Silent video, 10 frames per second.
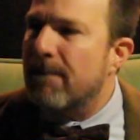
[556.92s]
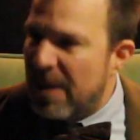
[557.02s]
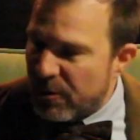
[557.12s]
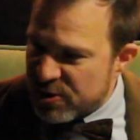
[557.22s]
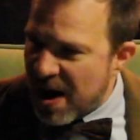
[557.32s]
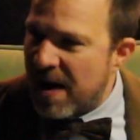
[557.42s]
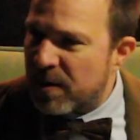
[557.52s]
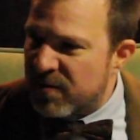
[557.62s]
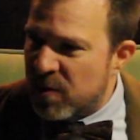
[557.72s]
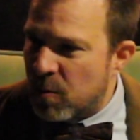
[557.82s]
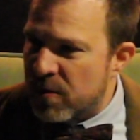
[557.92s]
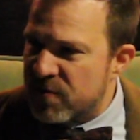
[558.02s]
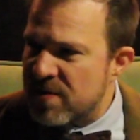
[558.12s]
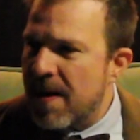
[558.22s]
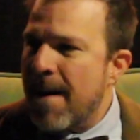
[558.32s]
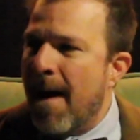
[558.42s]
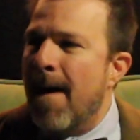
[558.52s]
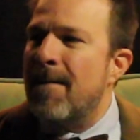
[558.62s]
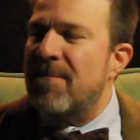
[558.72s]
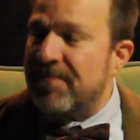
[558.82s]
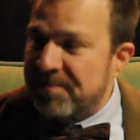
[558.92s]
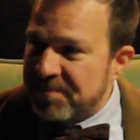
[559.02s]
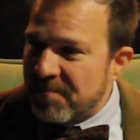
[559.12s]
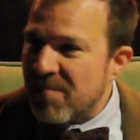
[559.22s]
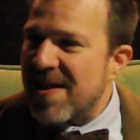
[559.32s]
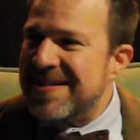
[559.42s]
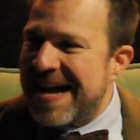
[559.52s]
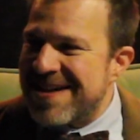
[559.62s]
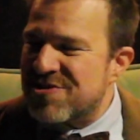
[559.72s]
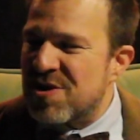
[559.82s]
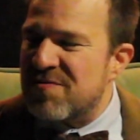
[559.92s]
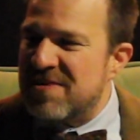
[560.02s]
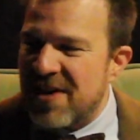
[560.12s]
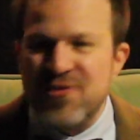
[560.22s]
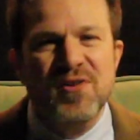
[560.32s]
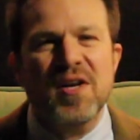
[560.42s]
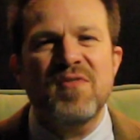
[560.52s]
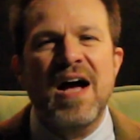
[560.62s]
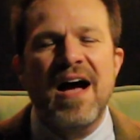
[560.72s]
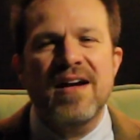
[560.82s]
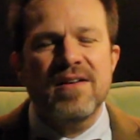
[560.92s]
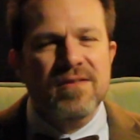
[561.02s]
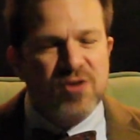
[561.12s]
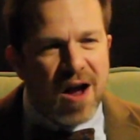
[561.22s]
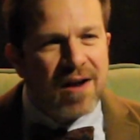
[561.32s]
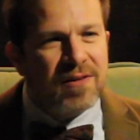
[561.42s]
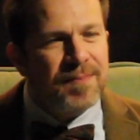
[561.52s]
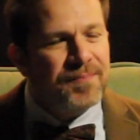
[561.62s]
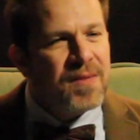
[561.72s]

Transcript: Milk chocolate, of course. Nice sort of dusting of a hot chocolate.